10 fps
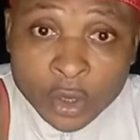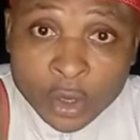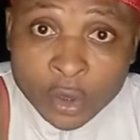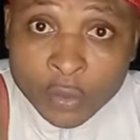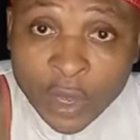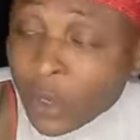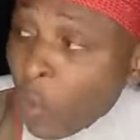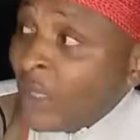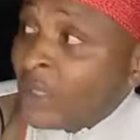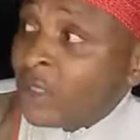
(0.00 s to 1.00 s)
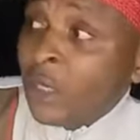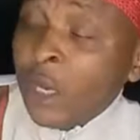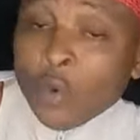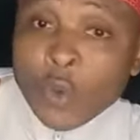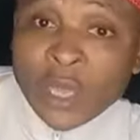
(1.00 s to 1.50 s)
where they went,
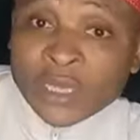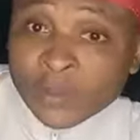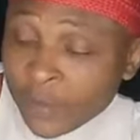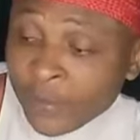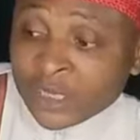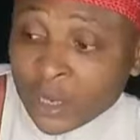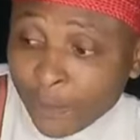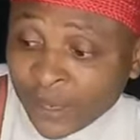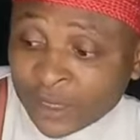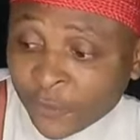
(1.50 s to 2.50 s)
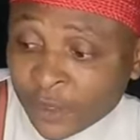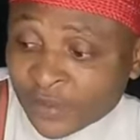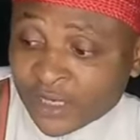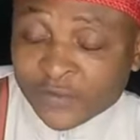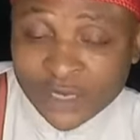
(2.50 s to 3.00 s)
where the military planned for
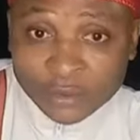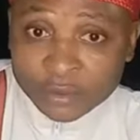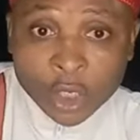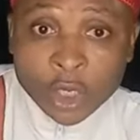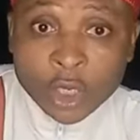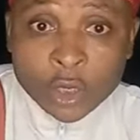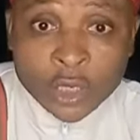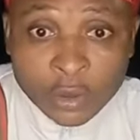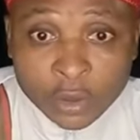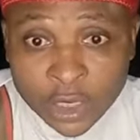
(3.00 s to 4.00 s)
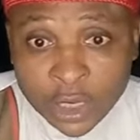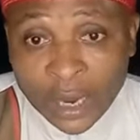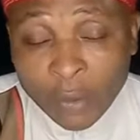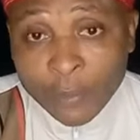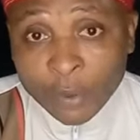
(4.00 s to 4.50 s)
themselves and kill
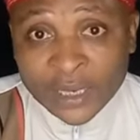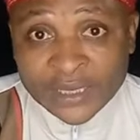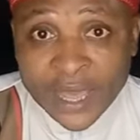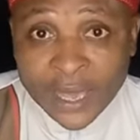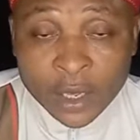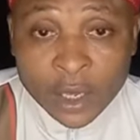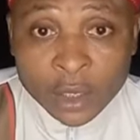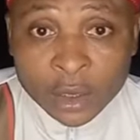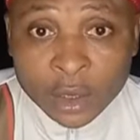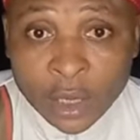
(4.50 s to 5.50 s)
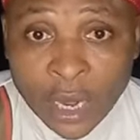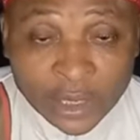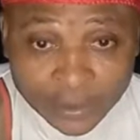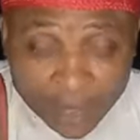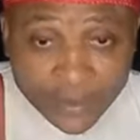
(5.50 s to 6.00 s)
our brothers there. And
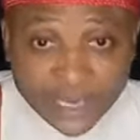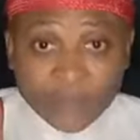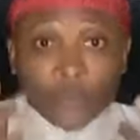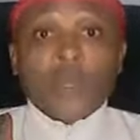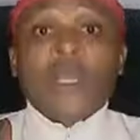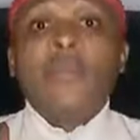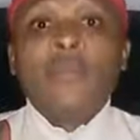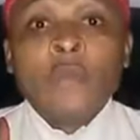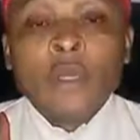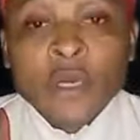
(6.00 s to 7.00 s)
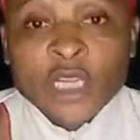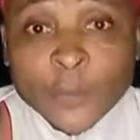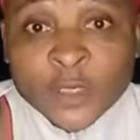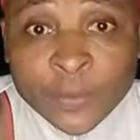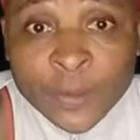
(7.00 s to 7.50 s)
when they came to claim
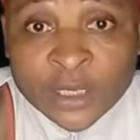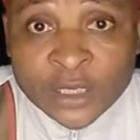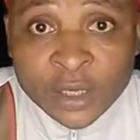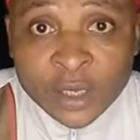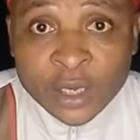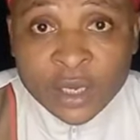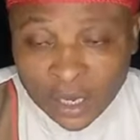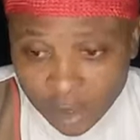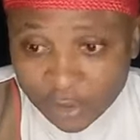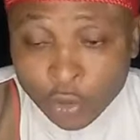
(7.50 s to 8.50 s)
responsibility, so